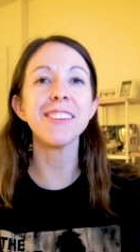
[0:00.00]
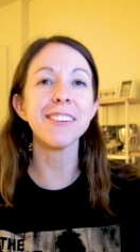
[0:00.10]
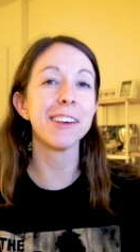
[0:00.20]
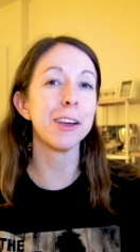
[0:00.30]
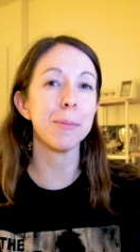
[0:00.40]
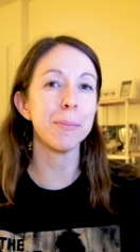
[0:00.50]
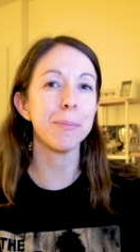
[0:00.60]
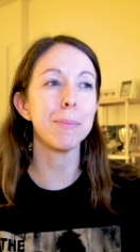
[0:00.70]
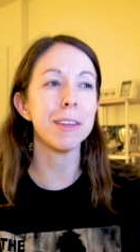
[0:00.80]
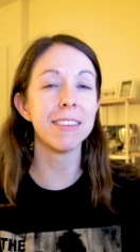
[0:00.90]
looks like a
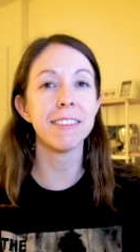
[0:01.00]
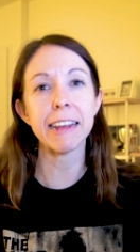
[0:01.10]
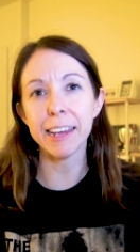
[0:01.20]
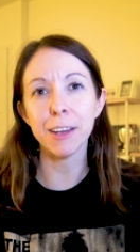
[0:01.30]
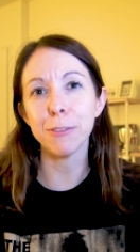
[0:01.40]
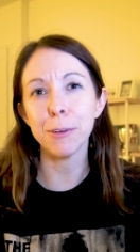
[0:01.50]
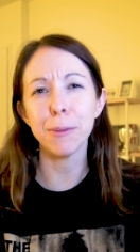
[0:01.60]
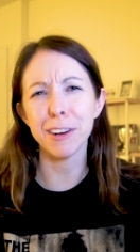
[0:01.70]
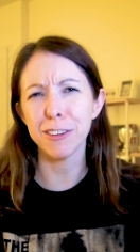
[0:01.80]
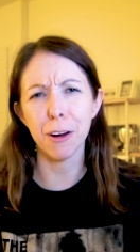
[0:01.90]
mistake if you
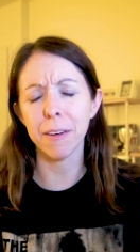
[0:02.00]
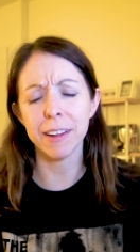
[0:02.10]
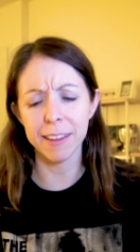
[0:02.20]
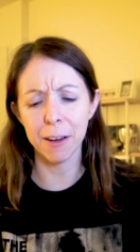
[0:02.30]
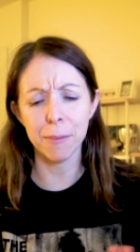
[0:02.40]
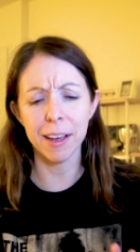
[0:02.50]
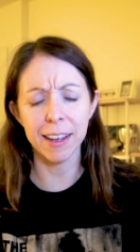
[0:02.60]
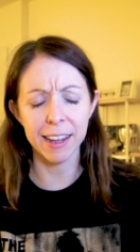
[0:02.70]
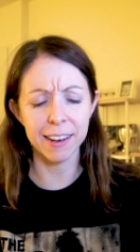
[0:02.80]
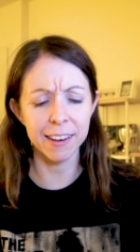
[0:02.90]
were to draw it that
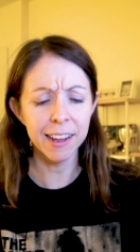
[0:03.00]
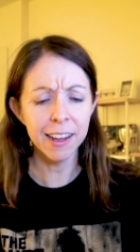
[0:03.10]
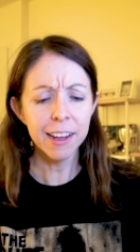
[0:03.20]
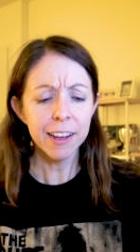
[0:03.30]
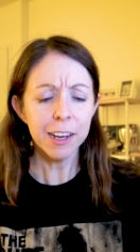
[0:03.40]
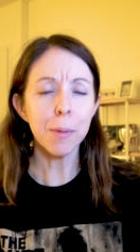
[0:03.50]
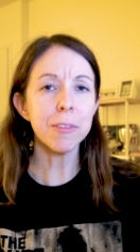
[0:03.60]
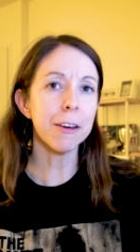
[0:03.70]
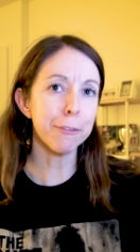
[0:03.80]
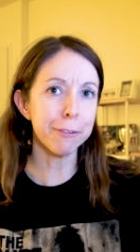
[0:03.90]
way and
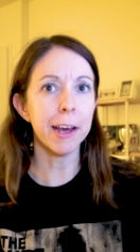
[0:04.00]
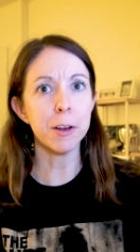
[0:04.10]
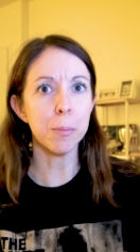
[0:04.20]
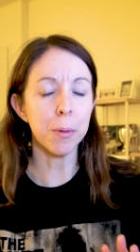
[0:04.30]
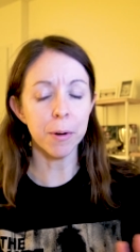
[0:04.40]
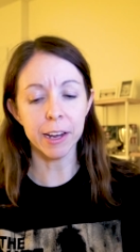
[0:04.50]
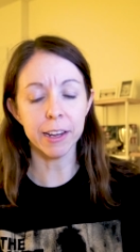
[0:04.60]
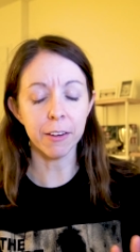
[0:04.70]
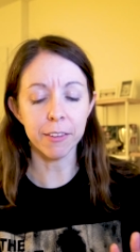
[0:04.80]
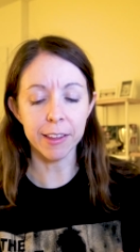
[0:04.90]
comes out flat and boring
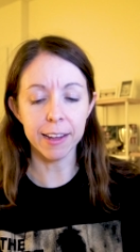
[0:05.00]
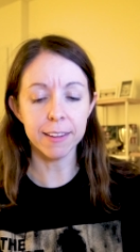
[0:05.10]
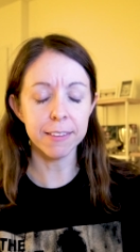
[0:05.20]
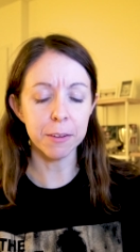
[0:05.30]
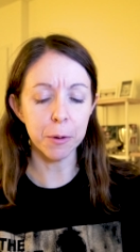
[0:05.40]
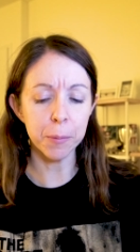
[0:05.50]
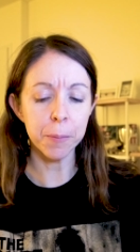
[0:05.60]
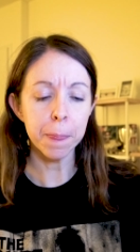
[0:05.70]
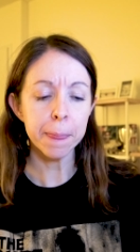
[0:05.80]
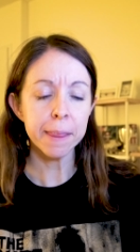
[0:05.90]
and all that. So
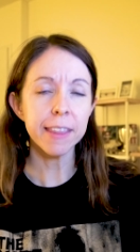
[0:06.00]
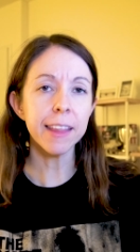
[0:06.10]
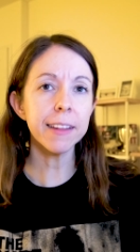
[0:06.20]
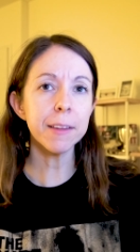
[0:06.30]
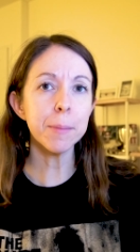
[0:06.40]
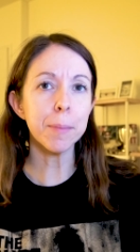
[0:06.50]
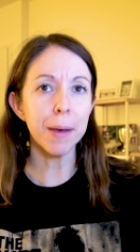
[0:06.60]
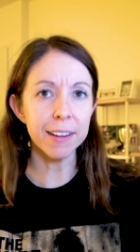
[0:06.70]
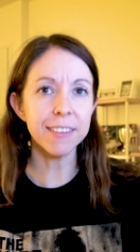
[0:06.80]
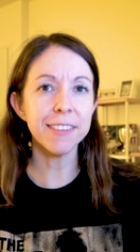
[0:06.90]
not the
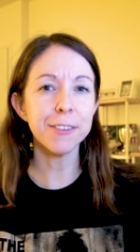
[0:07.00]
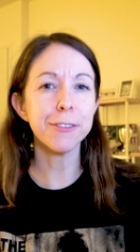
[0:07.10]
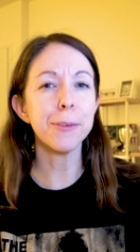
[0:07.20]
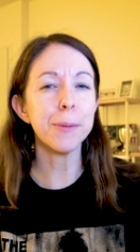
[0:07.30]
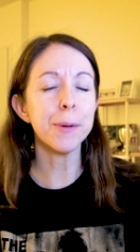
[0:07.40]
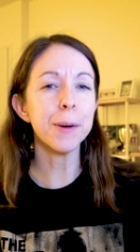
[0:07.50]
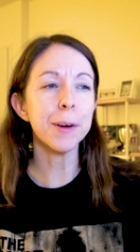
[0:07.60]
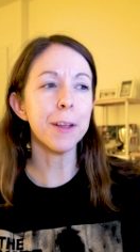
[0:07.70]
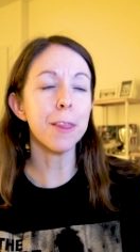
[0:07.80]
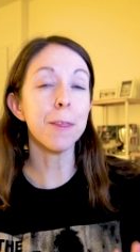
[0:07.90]
best
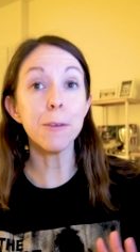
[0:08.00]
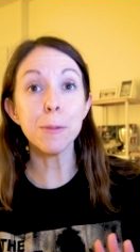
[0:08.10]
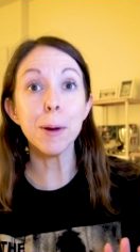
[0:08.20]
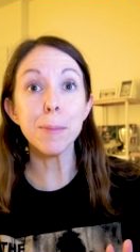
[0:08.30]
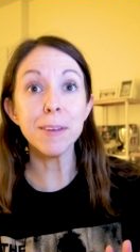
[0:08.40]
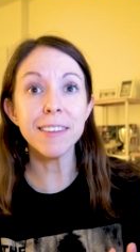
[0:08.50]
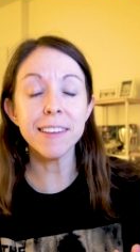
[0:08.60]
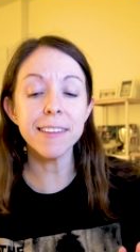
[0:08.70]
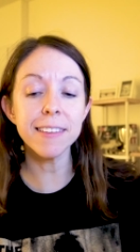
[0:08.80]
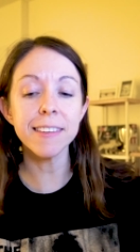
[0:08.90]
for those
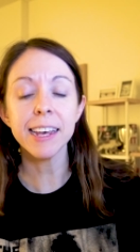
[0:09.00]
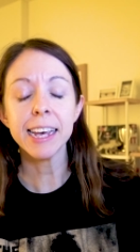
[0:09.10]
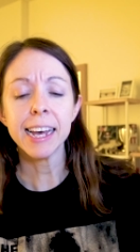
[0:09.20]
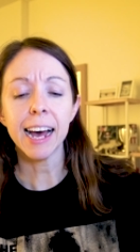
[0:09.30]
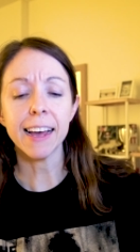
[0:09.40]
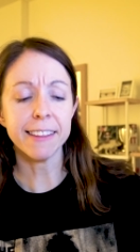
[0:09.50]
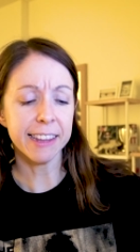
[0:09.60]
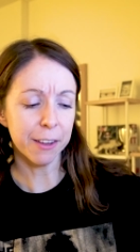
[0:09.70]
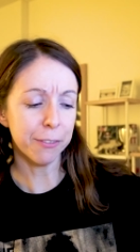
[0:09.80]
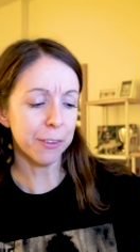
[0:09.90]
purposes. I
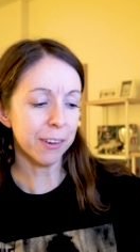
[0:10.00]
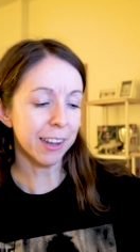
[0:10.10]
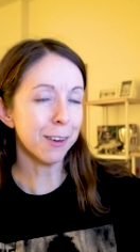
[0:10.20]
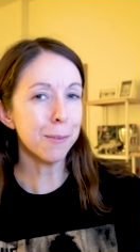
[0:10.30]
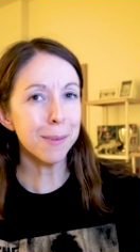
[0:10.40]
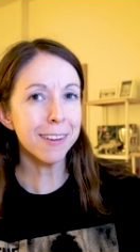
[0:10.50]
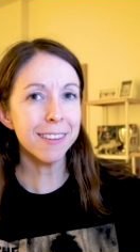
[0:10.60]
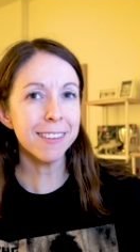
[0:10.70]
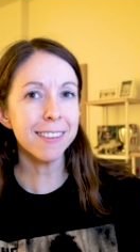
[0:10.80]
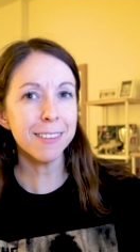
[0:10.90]
think if you're like,
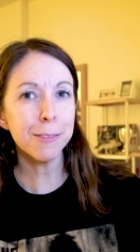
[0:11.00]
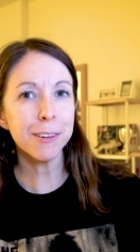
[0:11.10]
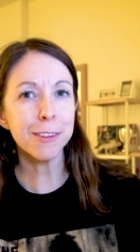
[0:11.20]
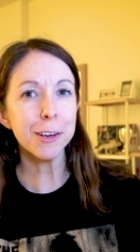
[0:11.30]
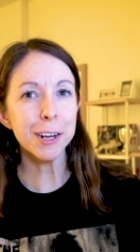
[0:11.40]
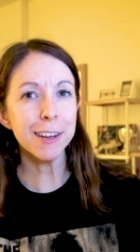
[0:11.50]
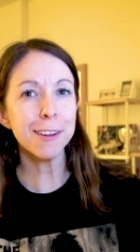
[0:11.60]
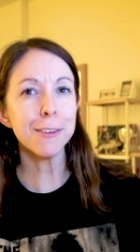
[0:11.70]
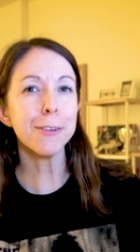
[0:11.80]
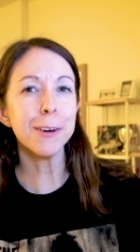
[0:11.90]
what's a good
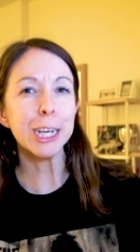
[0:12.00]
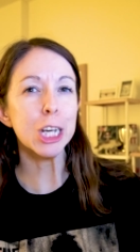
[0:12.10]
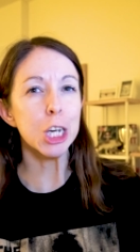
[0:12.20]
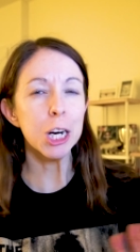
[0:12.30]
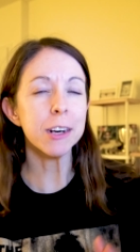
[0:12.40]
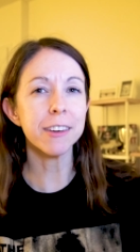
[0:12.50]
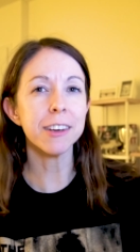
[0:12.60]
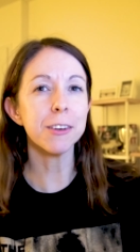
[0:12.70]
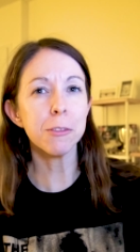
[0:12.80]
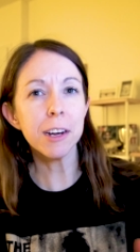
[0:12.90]
idea for a church
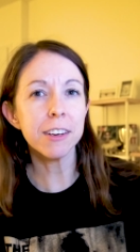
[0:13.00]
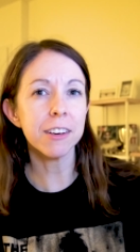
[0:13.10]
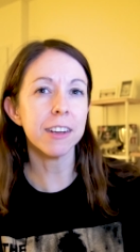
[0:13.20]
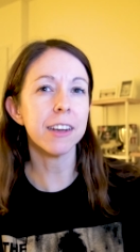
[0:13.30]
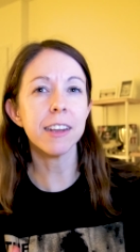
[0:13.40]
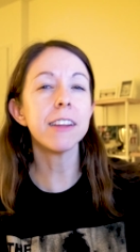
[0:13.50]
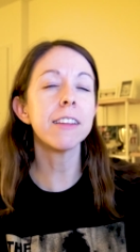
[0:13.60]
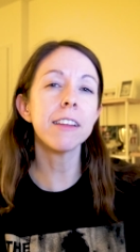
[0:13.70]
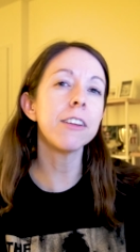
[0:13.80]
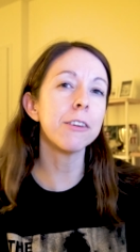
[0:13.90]
in Russia?
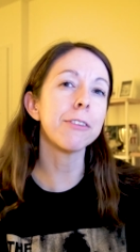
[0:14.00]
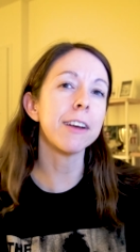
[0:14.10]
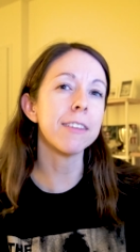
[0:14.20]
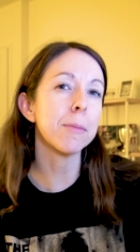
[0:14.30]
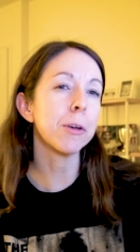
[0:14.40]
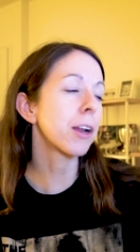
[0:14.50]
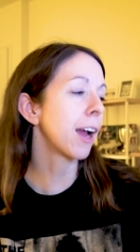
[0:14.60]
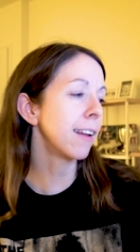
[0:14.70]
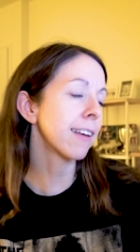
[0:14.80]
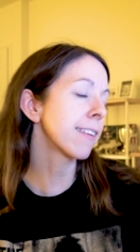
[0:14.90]
Then you'll find some good
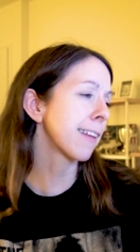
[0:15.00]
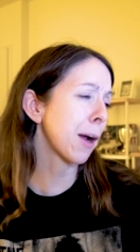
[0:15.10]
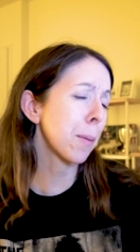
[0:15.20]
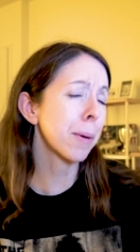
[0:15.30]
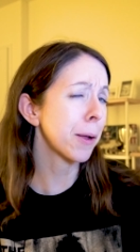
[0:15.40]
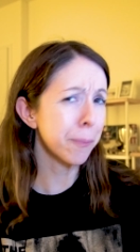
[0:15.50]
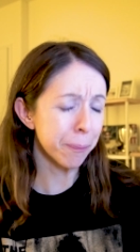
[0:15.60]
ideas there. But